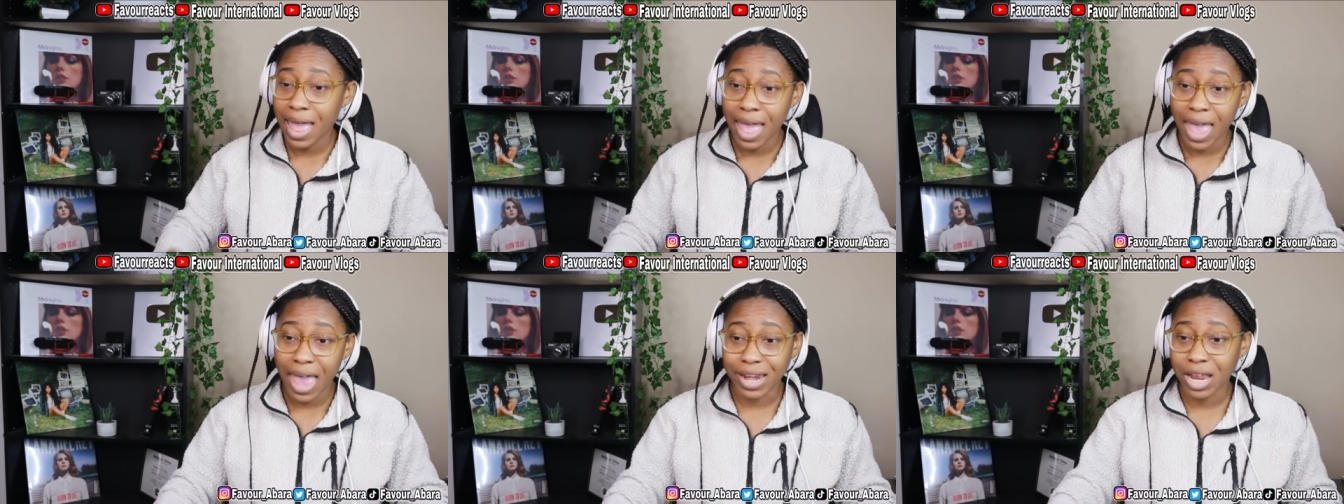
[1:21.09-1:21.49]

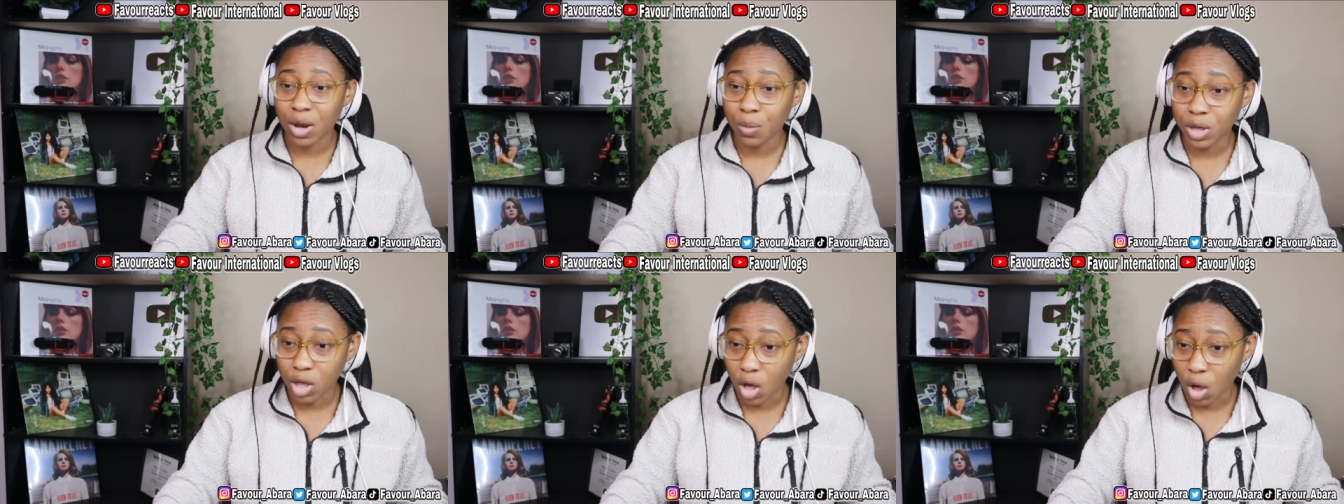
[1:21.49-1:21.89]
and here
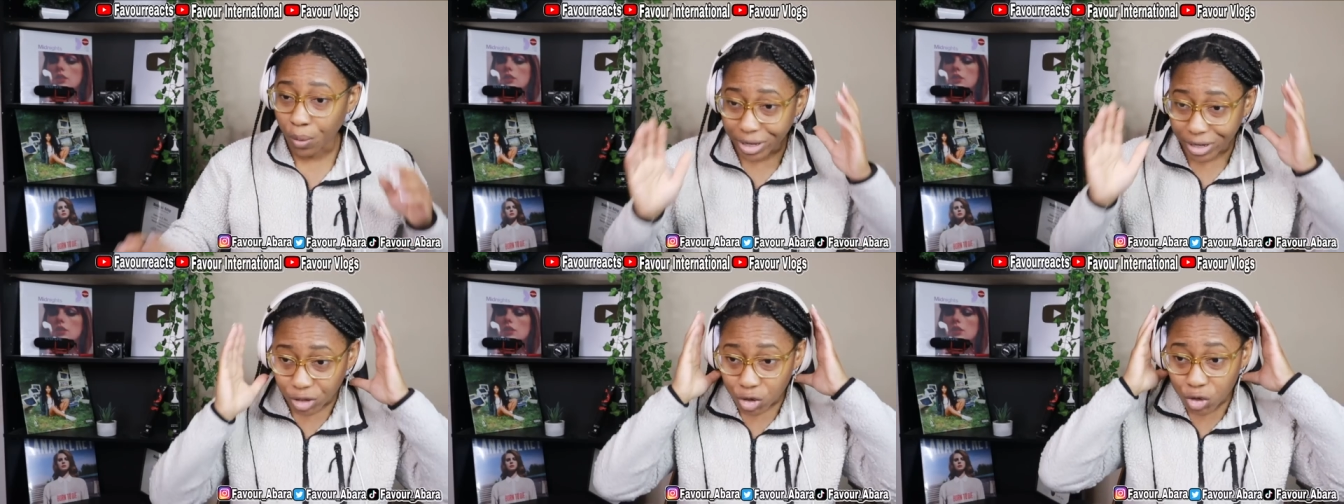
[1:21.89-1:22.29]
we go
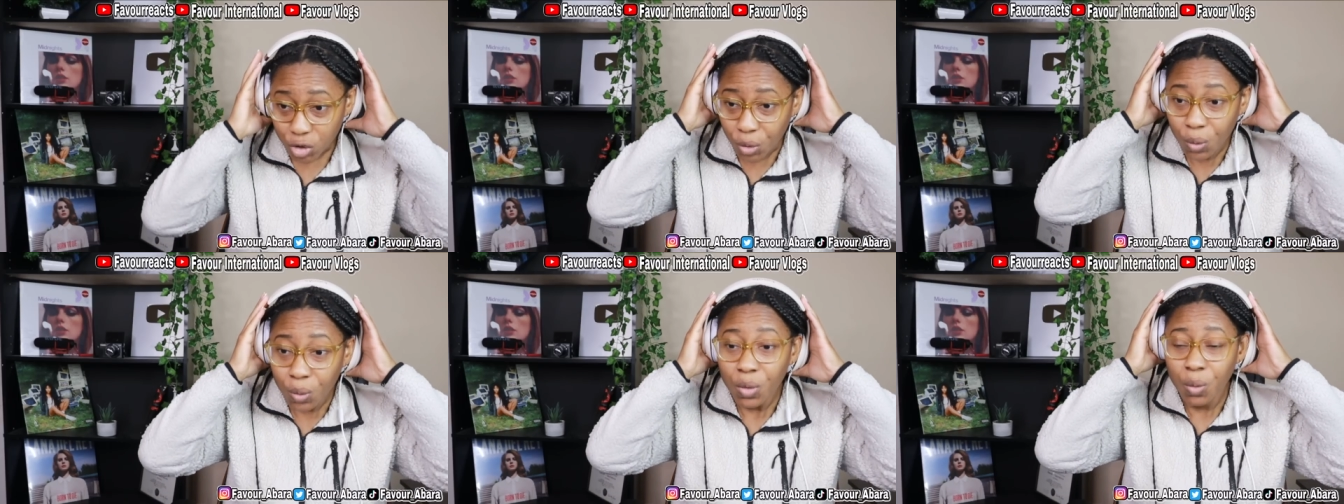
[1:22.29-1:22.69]

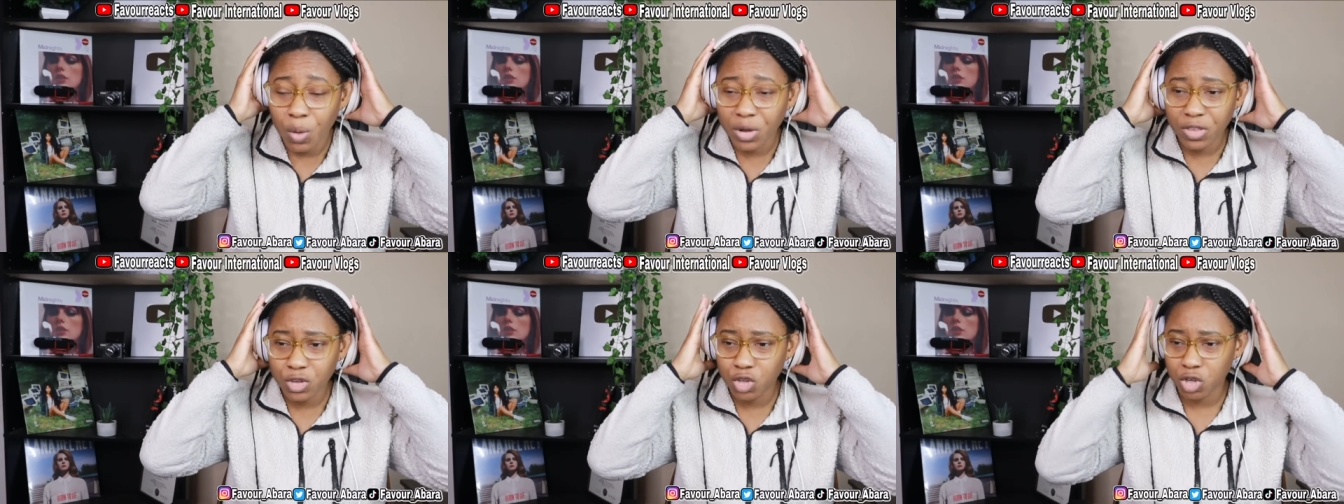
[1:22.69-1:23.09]
into what
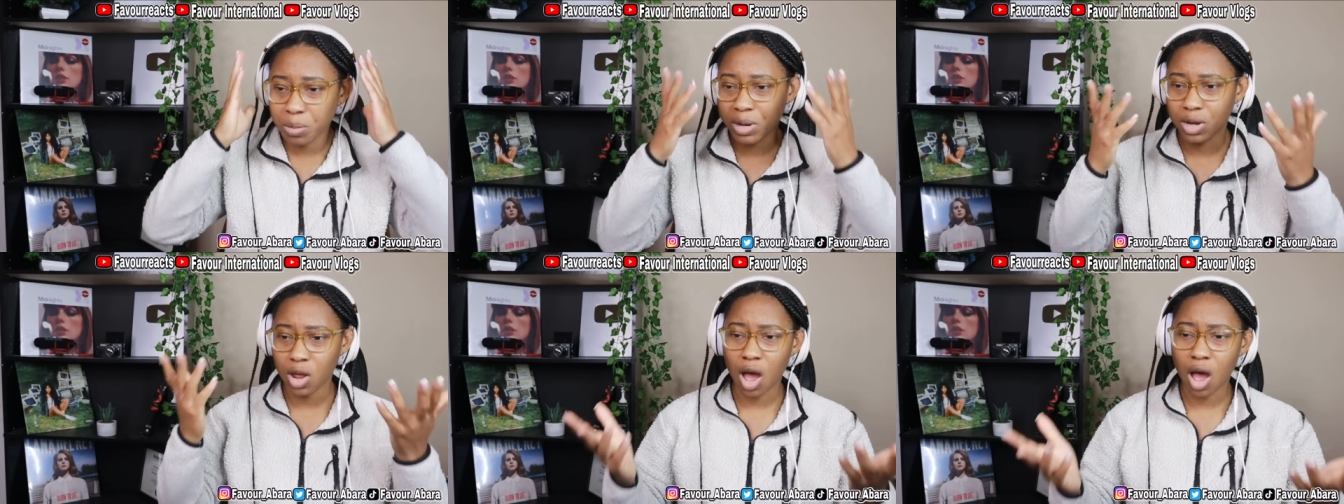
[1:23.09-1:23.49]
the
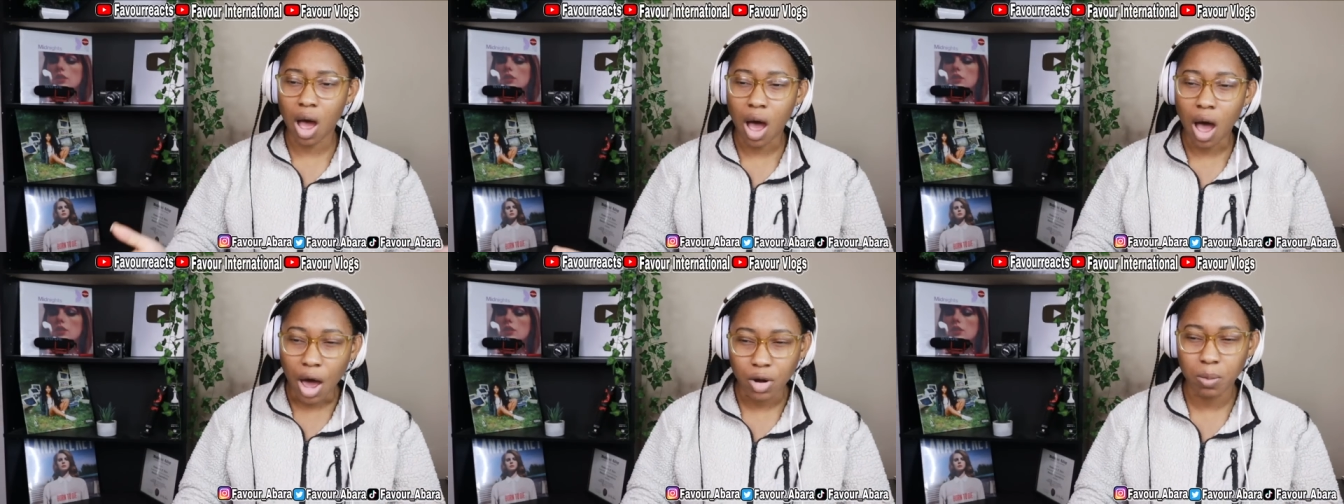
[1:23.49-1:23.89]
German
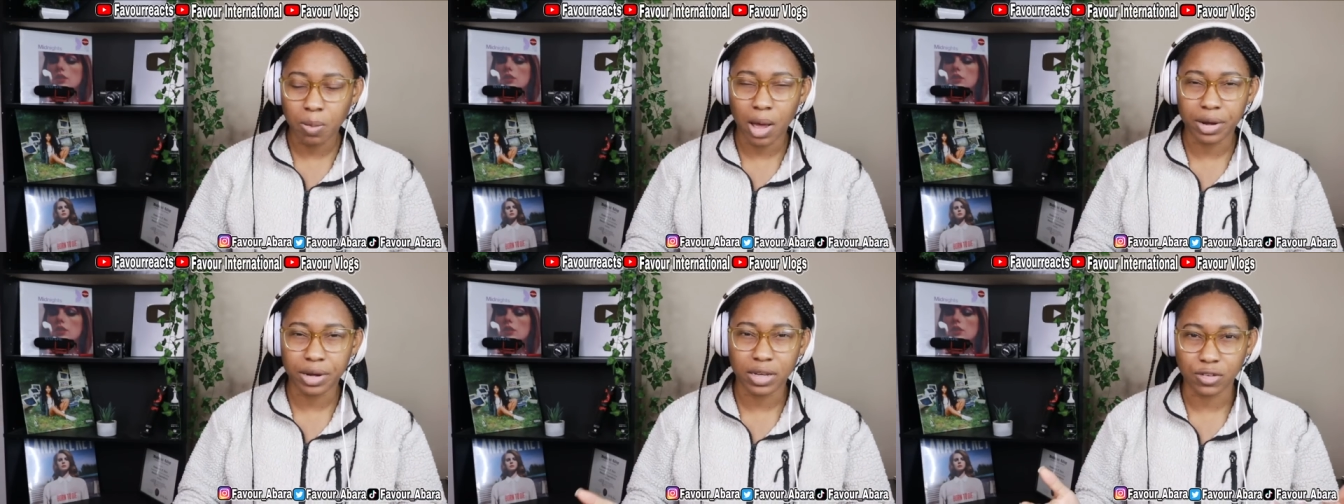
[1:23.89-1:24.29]

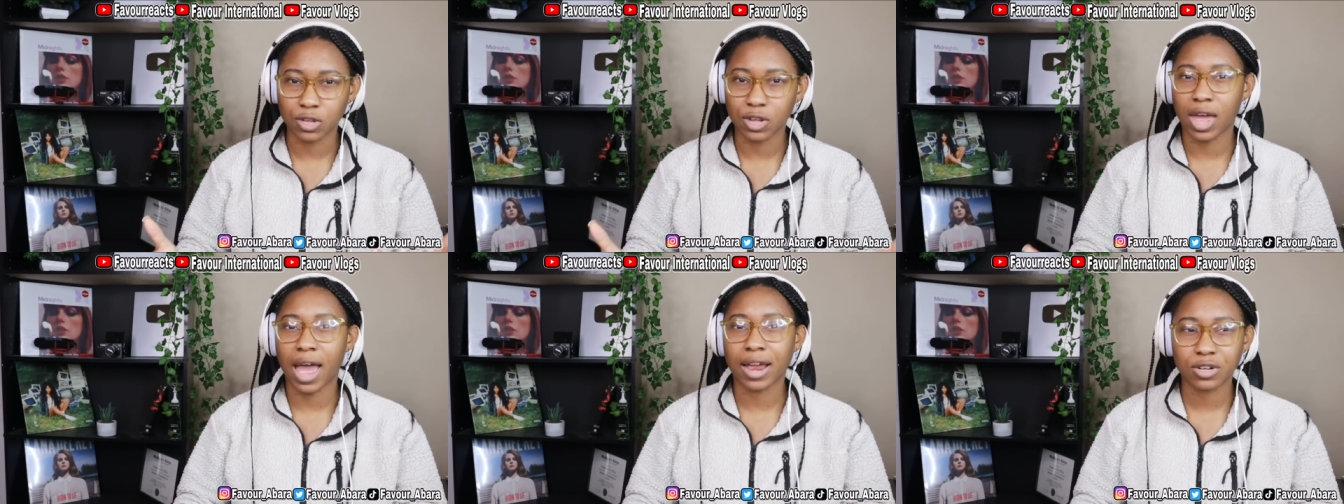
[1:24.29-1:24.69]
Autobahn is
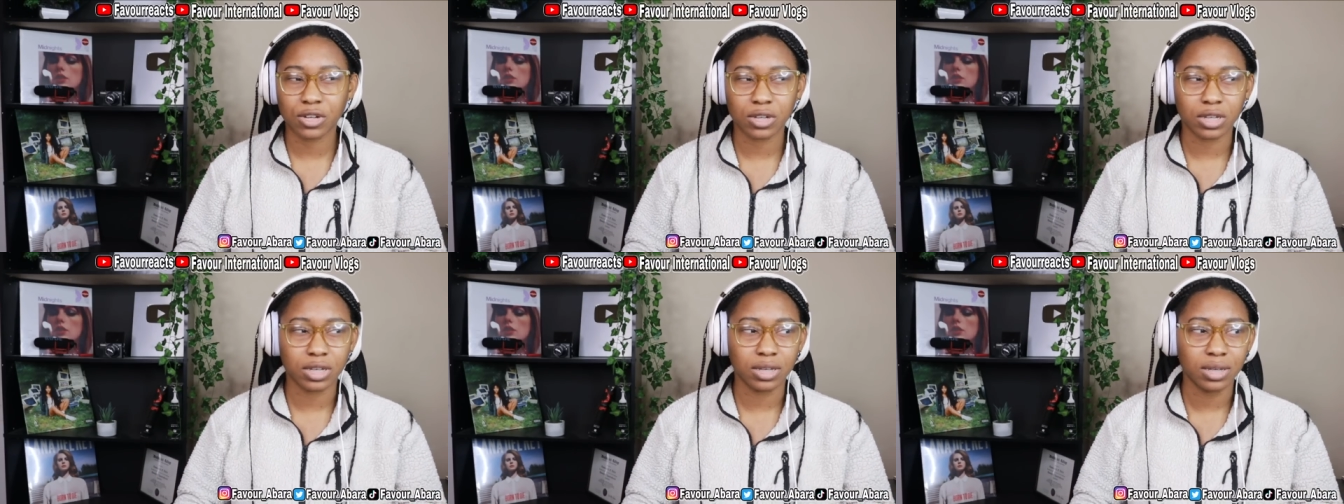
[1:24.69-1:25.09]

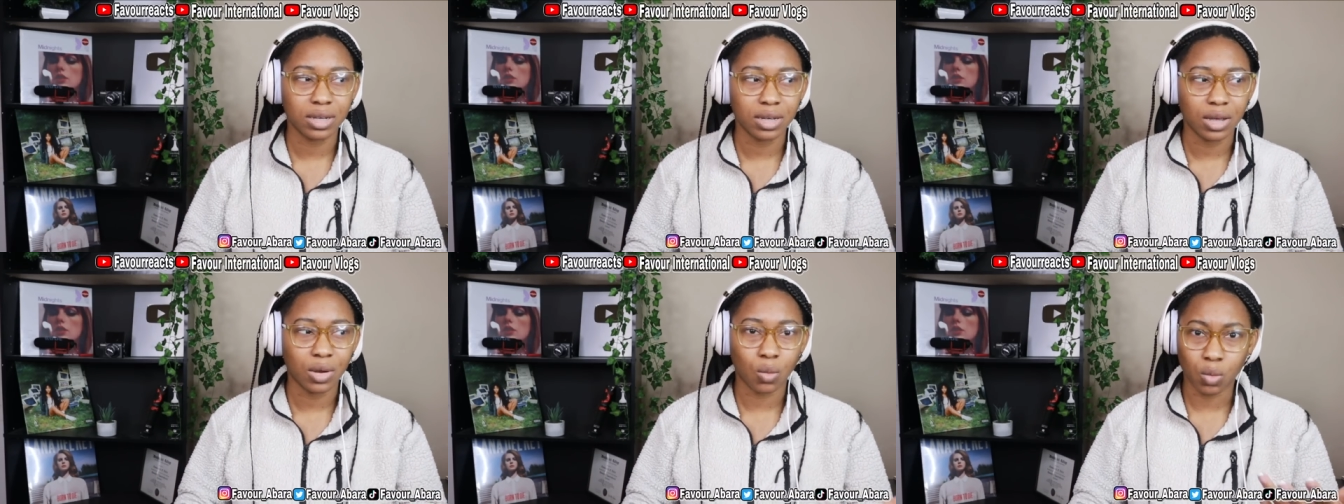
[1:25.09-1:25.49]
actually
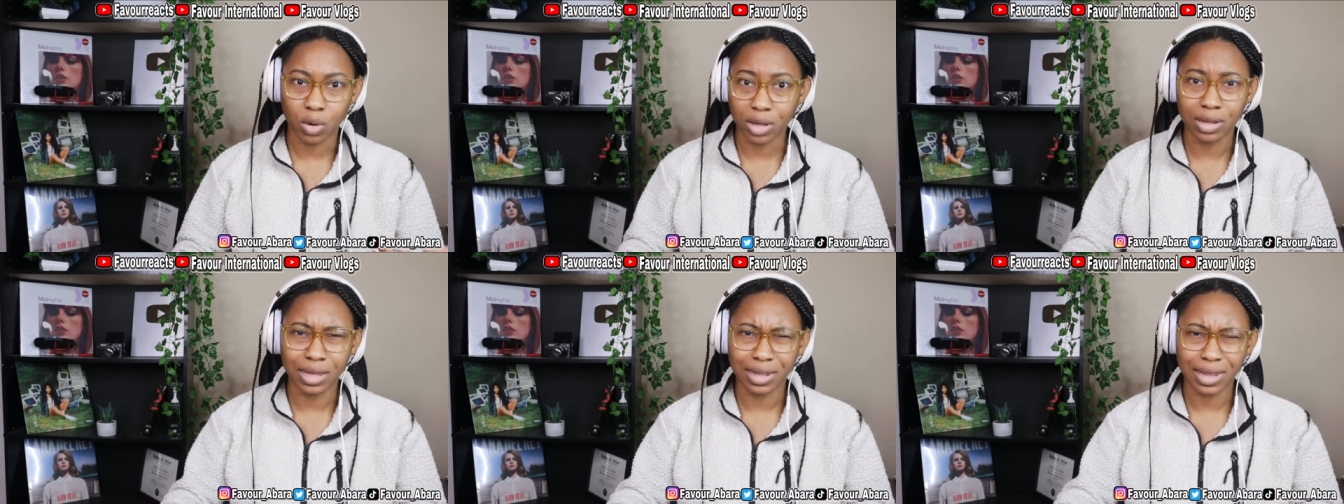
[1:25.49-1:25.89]

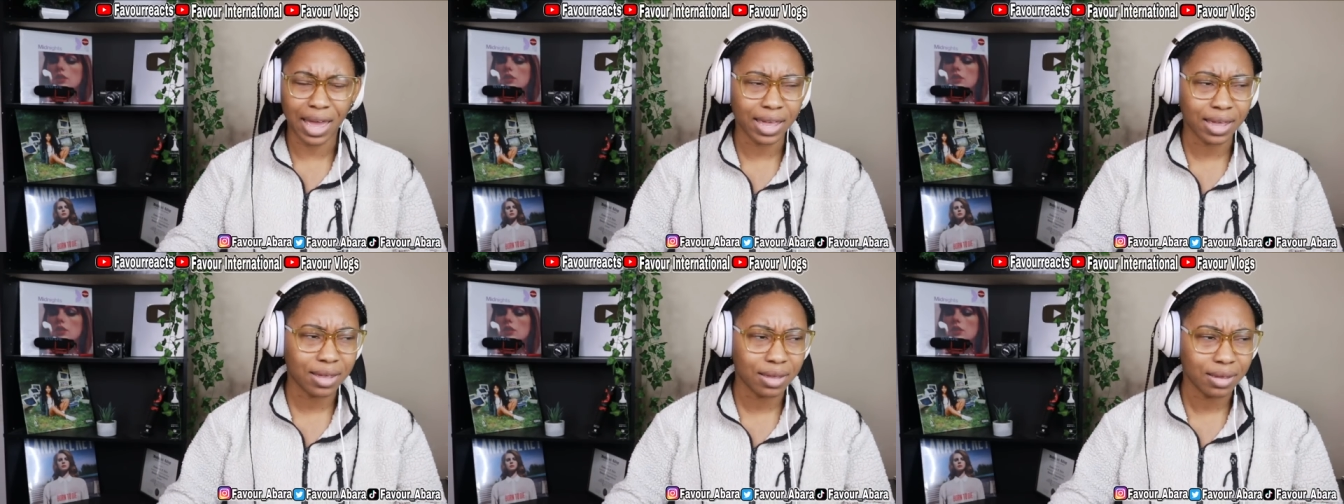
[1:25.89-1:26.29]
really
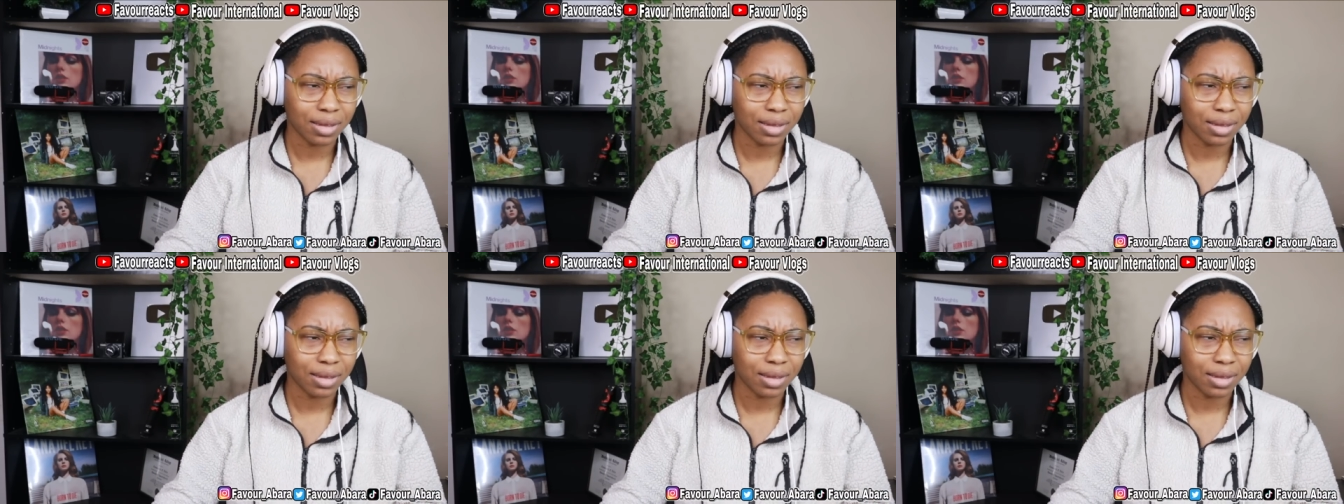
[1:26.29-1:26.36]
like.